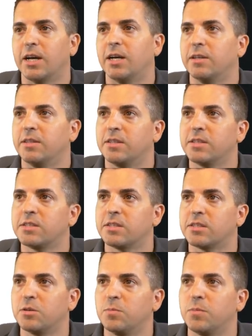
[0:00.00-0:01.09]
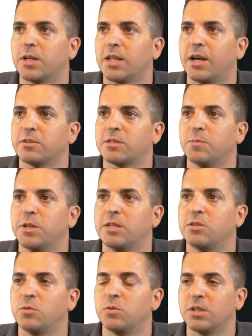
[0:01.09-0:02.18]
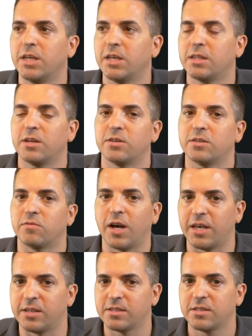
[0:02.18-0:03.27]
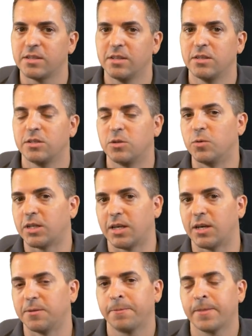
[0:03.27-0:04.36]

this system allows somebody to link their device to an account.